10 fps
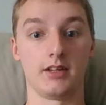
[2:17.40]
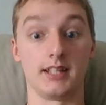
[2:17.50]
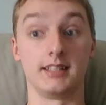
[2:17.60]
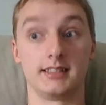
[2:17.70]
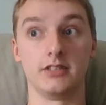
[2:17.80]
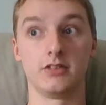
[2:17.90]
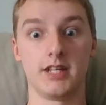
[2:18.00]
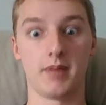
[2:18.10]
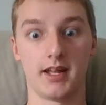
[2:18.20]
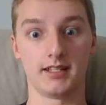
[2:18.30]
Could still
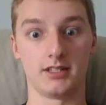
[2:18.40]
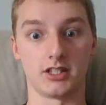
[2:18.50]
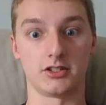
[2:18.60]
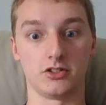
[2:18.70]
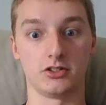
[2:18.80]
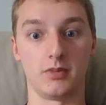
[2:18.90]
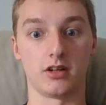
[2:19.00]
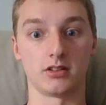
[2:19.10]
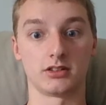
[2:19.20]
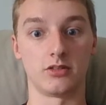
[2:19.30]
keep hand gestures, but
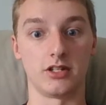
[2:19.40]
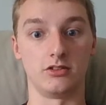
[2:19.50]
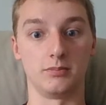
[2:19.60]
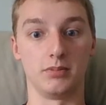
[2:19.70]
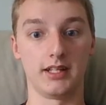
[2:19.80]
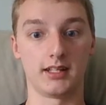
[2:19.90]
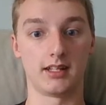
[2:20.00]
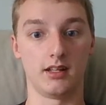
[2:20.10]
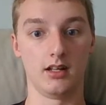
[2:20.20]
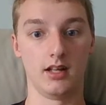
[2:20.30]
also use
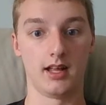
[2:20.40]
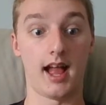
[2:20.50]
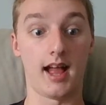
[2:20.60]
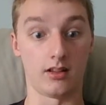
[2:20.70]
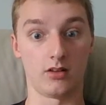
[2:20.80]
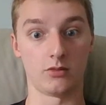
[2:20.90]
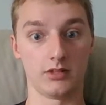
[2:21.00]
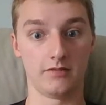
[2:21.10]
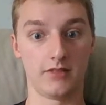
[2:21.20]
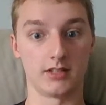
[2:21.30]
blinking along with
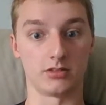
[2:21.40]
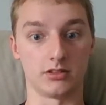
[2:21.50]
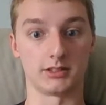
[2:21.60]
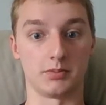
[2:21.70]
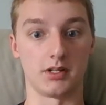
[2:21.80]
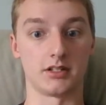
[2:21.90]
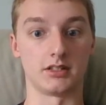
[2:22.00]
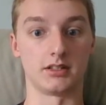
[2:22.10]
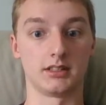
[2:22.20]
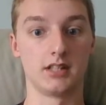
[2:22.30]
the facial
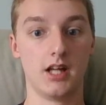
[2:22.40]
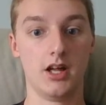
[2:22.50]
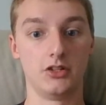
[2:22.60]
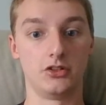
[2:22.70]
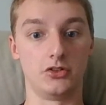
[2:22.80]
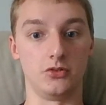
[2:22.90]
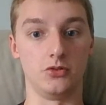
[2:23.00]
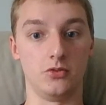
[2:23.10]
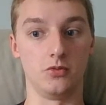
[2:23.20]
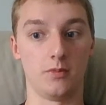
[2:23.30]
expressions
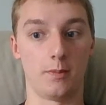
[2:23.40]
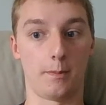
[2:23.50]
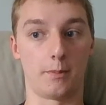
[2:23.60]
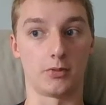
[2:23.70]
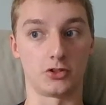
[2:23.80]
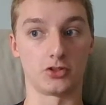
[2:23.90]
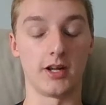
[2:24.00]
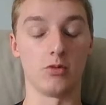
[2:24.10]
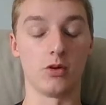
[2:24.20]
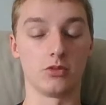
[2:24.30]
to
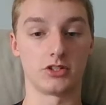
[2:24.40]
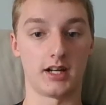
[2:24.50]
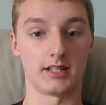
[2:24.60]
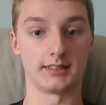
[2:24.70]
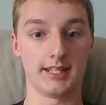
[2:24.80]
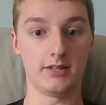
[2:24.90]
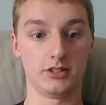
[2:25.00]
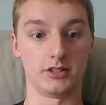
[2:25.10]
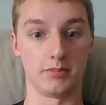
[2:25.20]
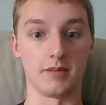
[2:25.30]
portray what we're trying to say
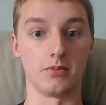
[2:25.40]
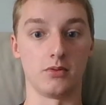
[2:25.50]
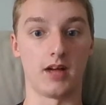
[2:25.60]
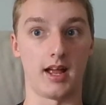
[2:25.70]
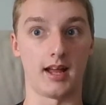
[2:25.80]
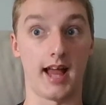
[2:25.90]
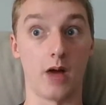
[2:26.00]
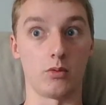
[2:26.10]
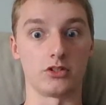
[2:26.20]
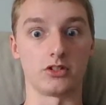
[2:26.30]
to people and
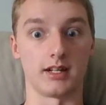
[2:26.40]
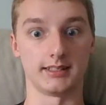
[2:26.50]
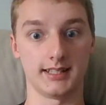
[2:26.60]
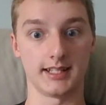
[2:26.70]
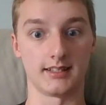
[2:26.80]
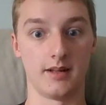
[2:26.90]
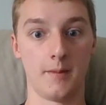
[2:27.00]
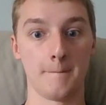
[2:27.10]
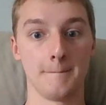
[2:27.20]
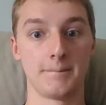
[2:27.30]
how we're trying to say it.
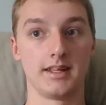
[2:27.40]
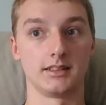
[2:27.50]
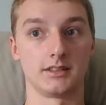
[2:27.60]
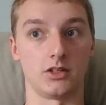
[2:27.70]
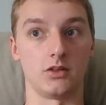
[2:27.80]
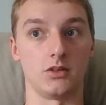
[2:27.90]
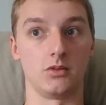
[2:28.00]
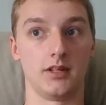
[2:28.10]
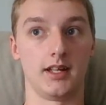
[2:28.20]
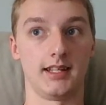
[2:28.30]
So
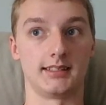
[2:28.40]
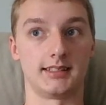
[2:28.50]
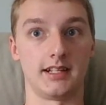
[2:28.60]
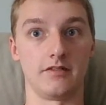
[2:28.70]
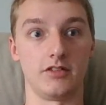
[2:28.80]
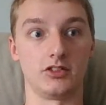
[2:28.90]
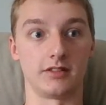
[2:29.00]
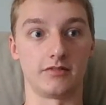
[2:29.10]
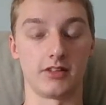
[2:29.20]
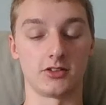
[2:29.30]
instead of
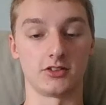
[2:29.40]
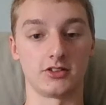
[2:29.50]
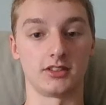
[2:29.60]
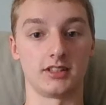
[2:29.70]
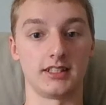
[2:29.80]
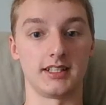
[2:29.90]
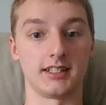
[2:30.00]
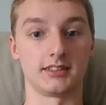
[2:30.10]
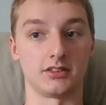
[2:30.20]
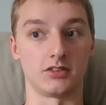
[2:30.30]
using finger
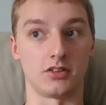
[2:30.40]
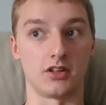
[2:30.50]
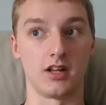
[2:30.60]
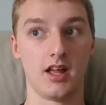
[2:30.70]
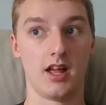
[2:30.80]
clicks or